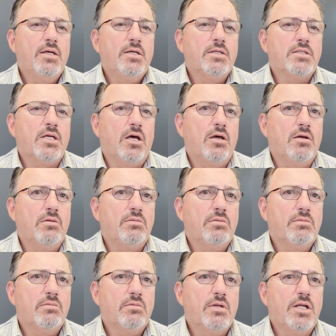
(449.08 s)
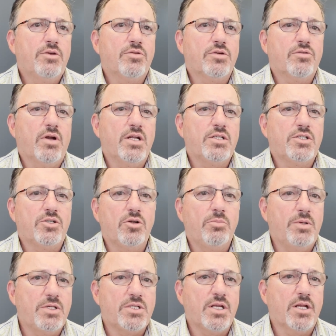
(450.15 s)
So interest rates should
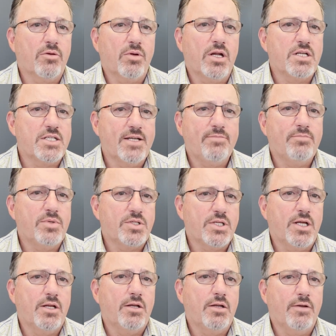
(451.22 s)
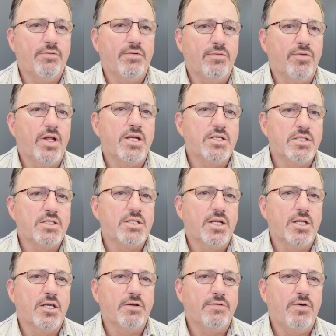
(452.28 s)
be sitting around 7% if inflation's
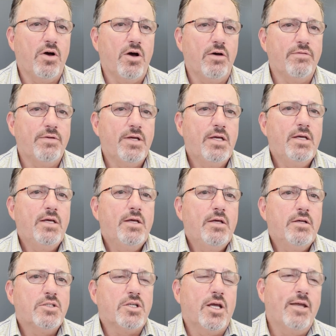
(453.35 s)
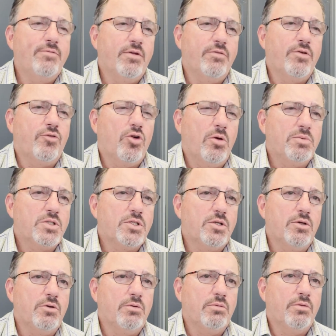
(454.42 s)
sitting at 5 So even if it drops
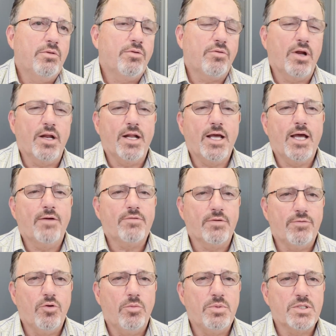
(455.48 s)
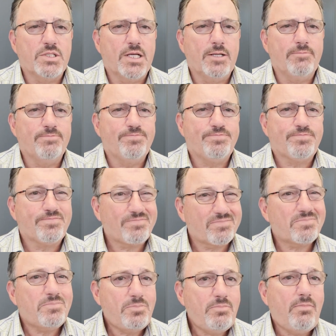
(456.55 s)
to 3.5 to 4%,
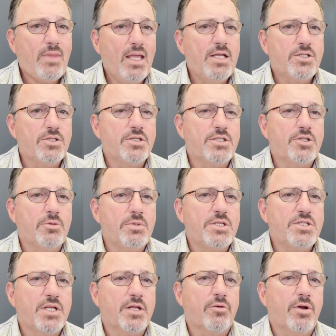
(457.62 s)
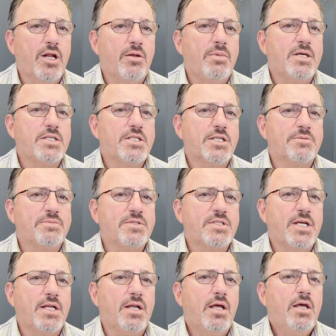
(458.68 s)
it should still be sitting around about
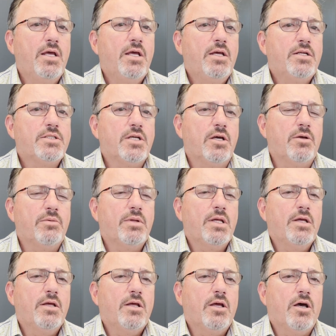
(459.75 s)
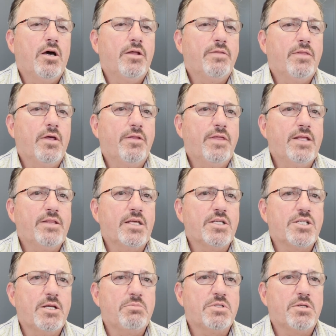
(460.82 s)
6%. So I, I think there
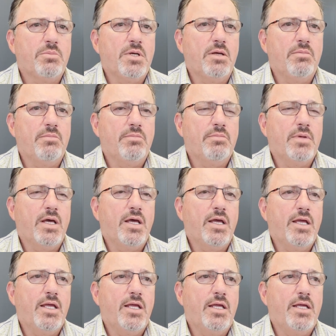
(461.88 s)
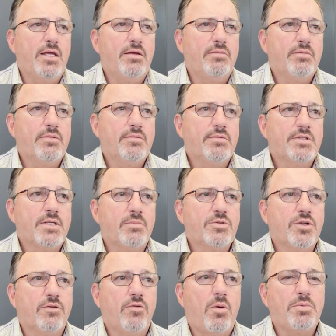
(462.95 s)
seems to be a some
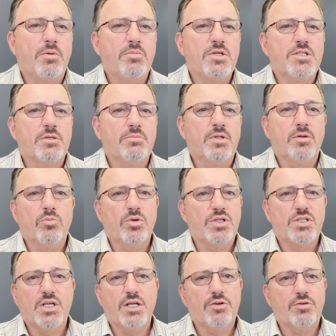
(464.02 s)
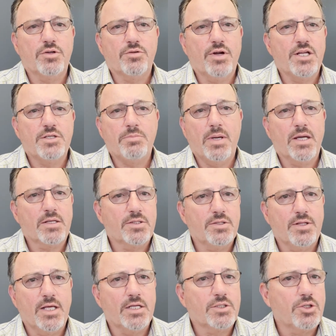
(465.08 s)
sort of optimism that we'd see interest rates back to
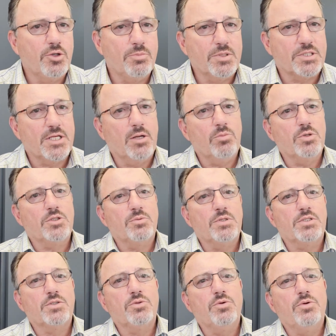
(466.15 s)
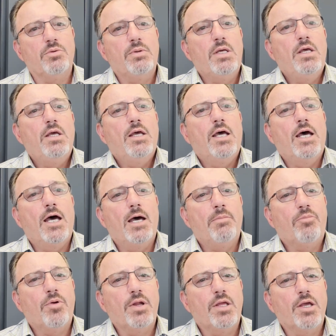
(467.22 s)
that 2%, which we saw uh,
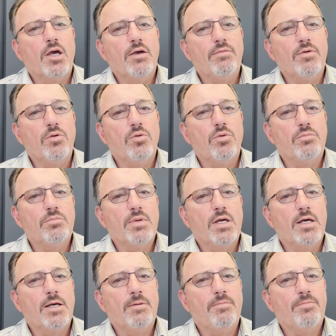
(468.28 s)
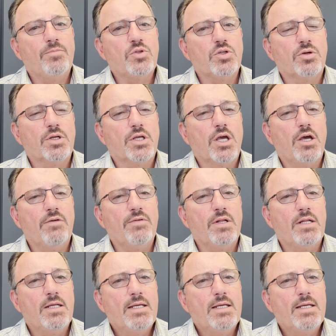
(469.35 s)
pre-COVID or um, during COVID.